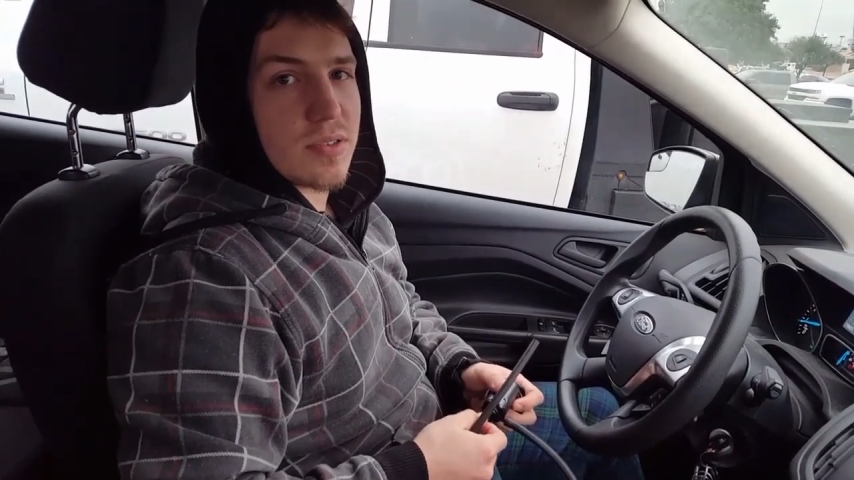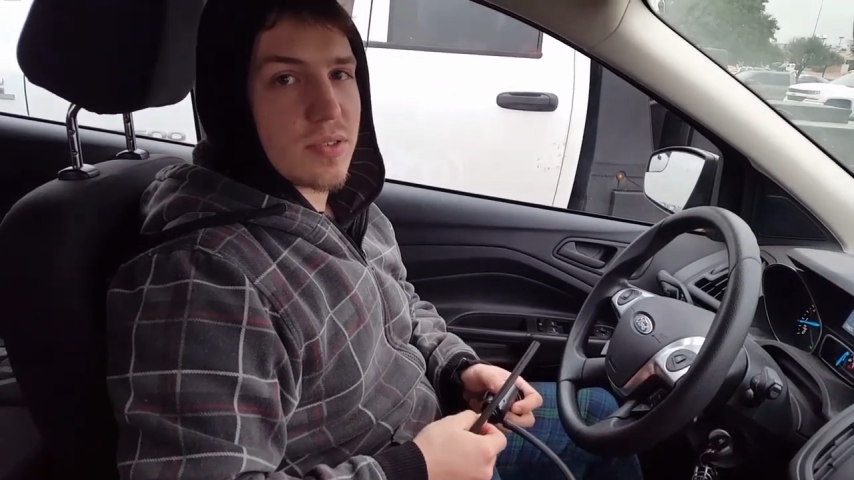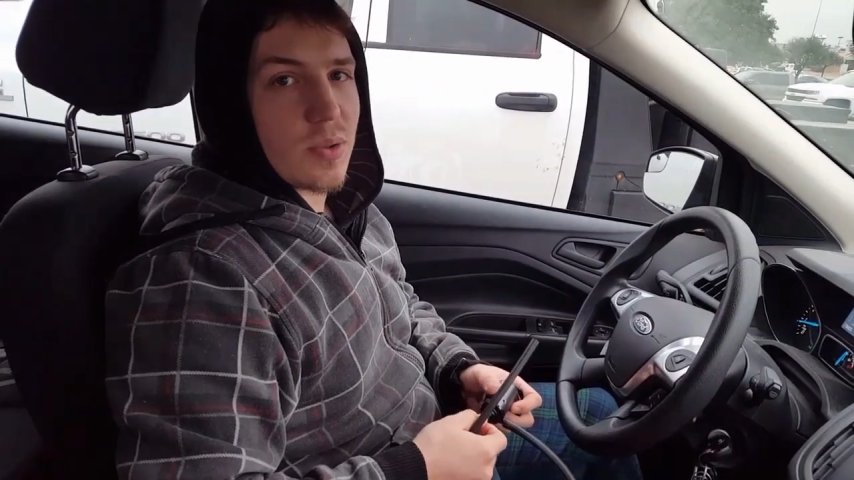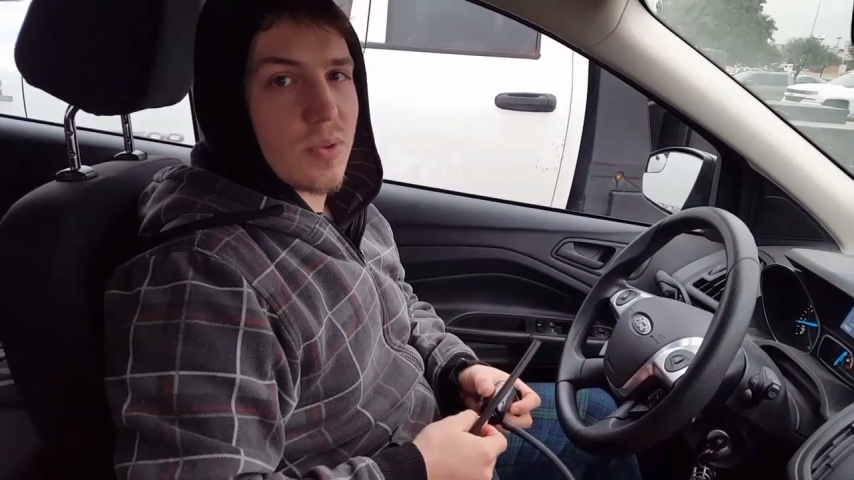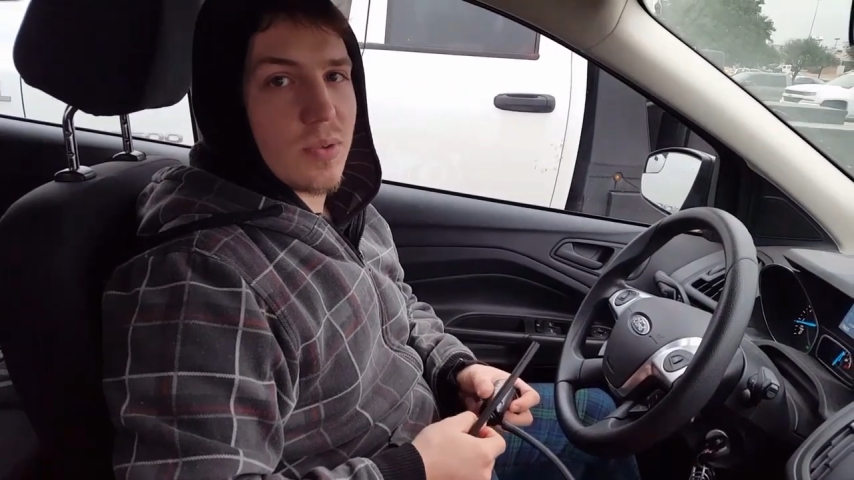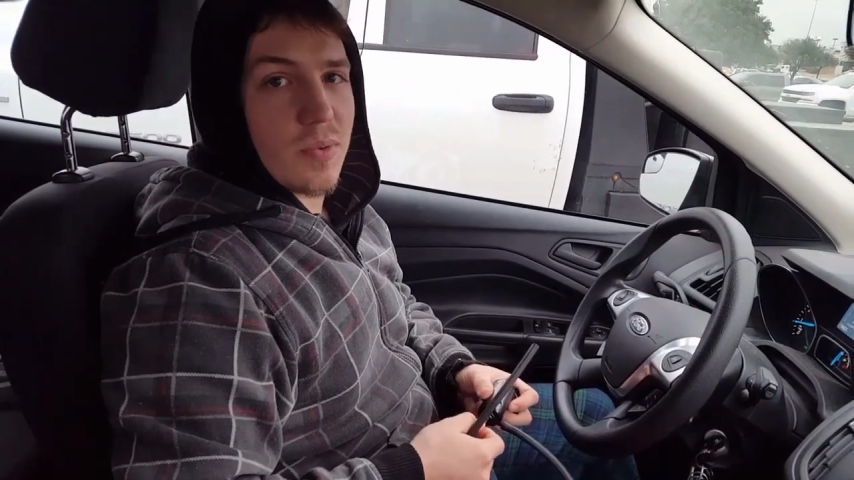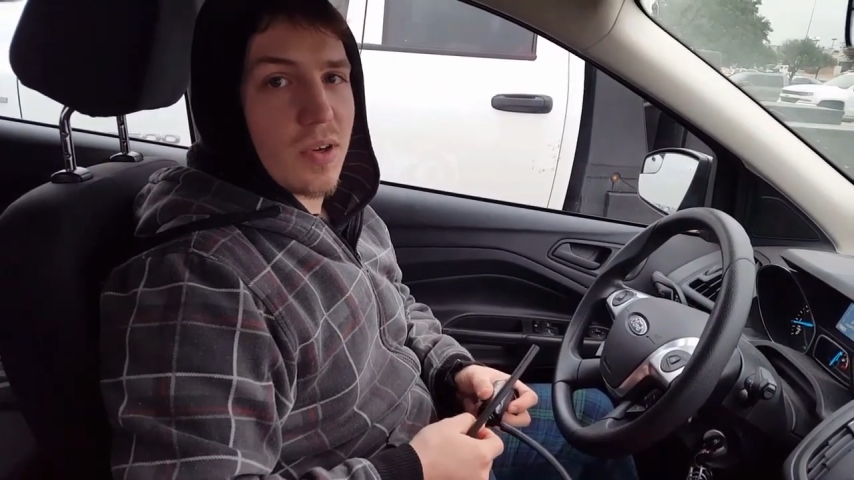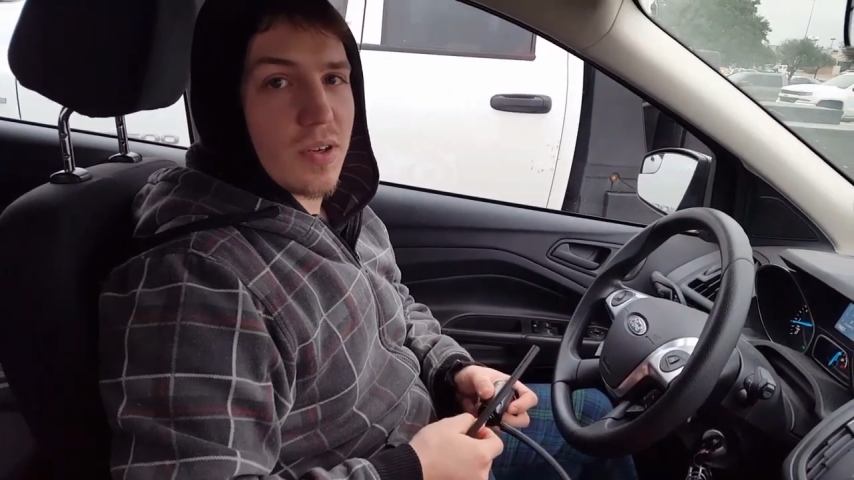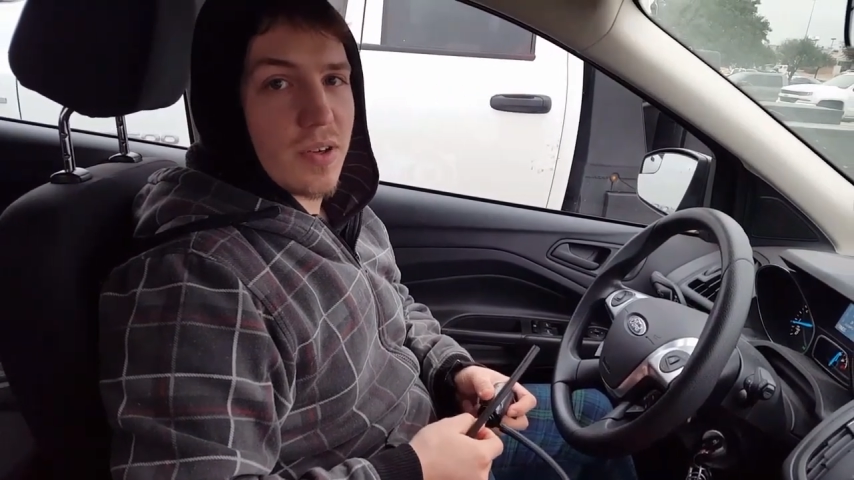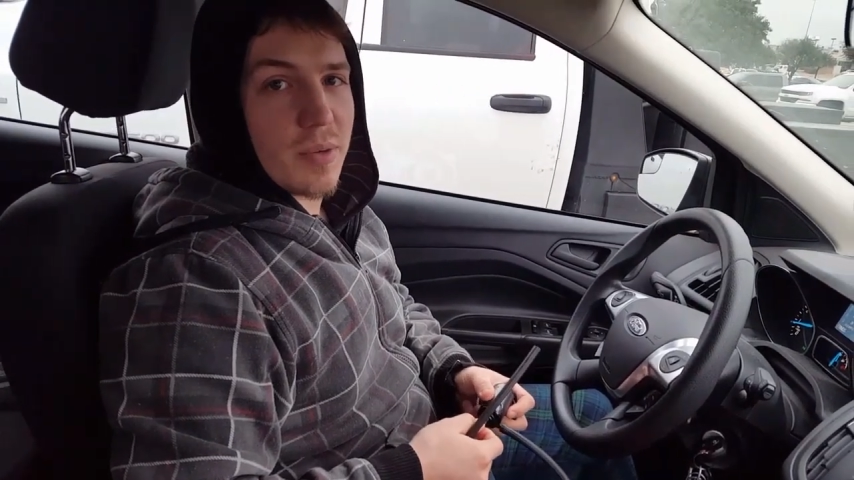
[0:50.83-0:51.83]
squirt
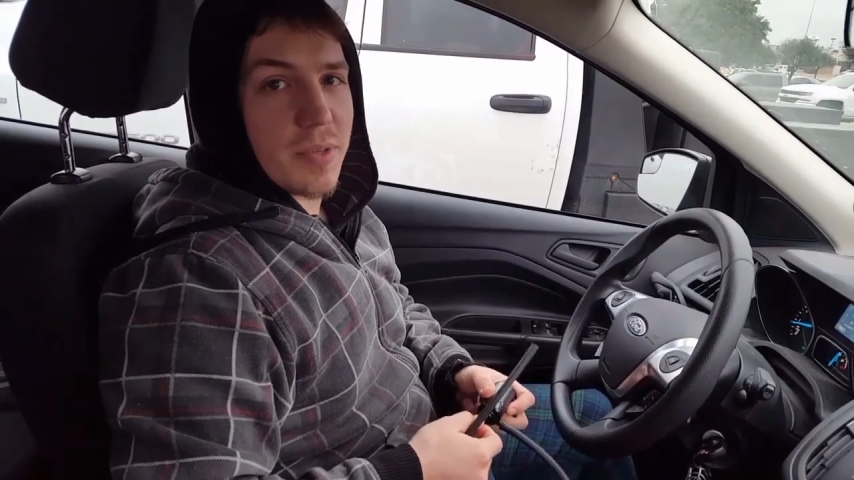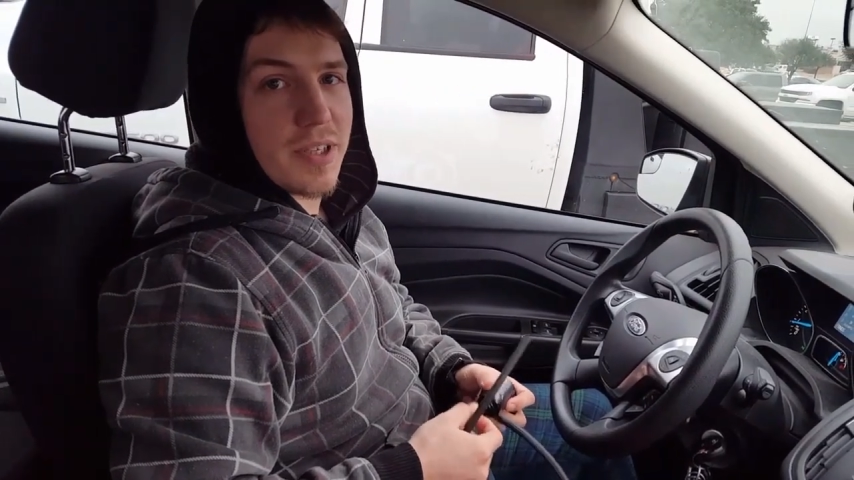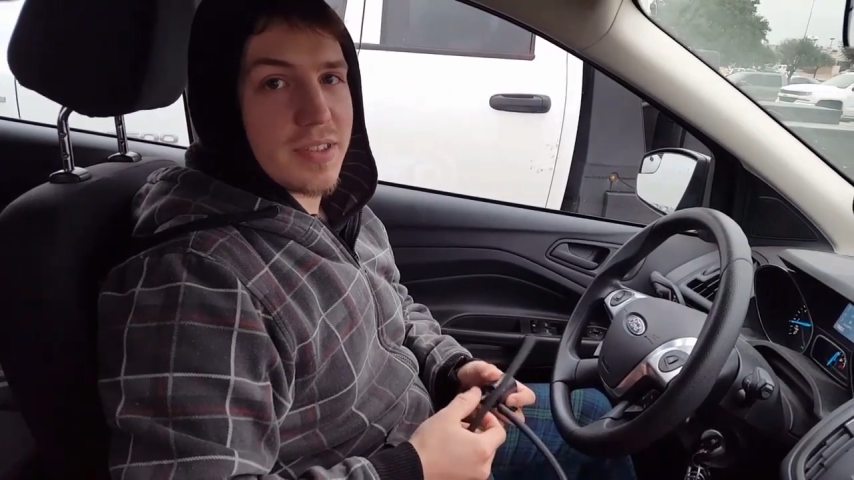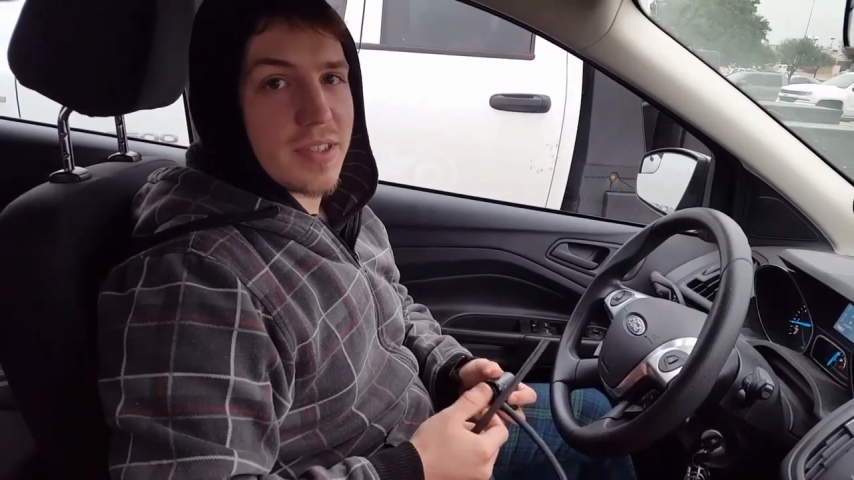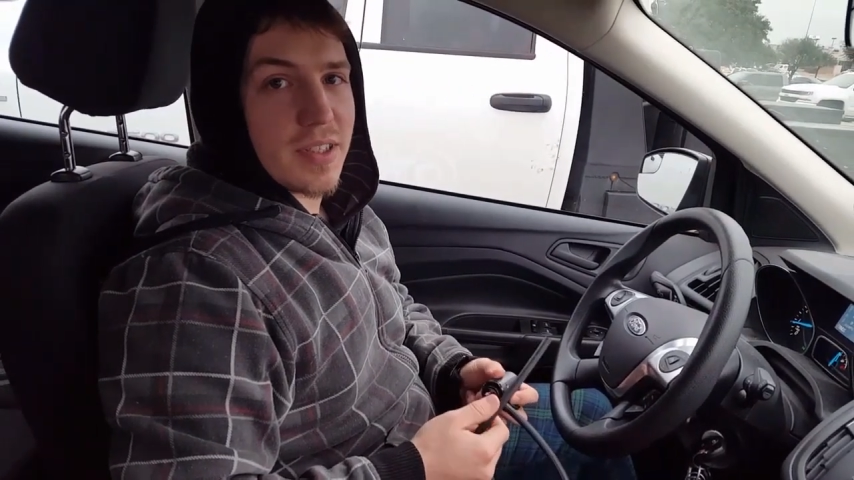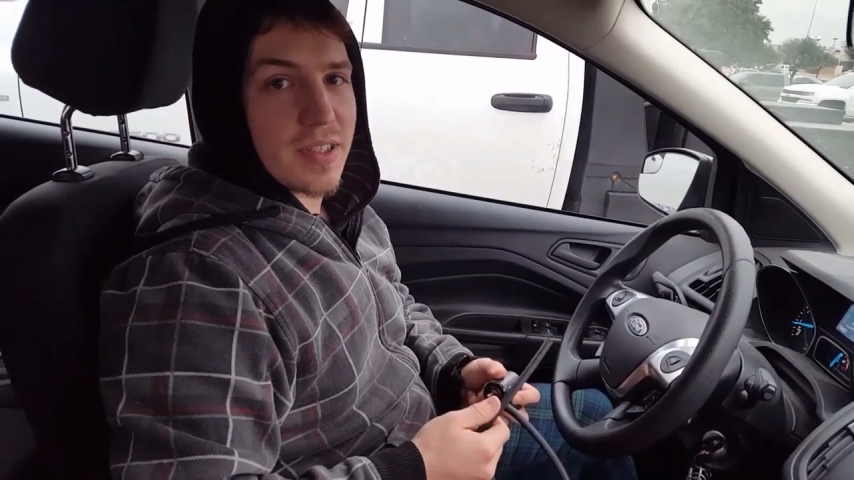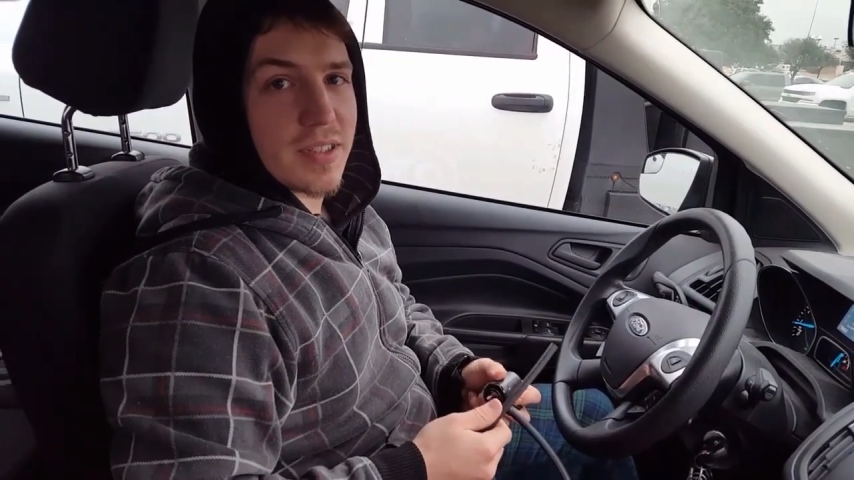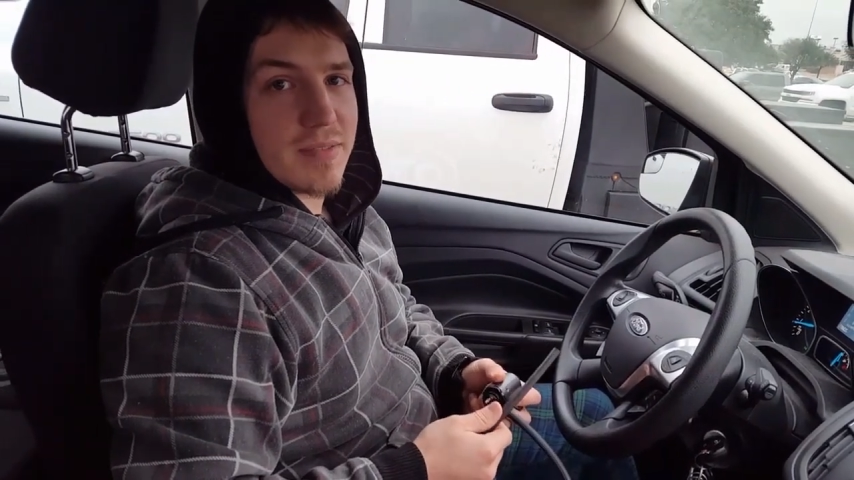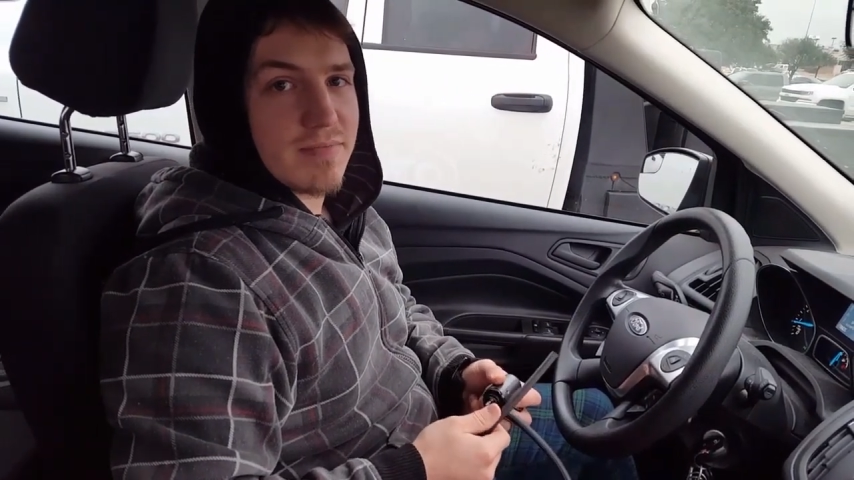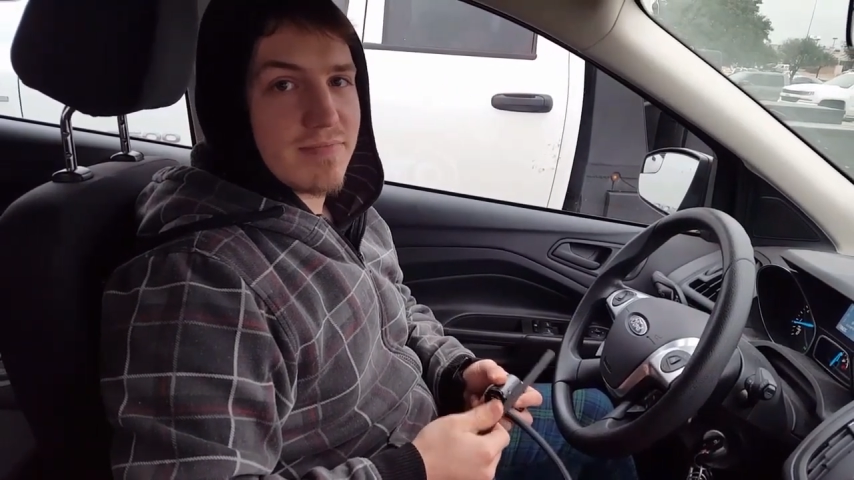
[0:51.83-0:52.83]
water into my intake.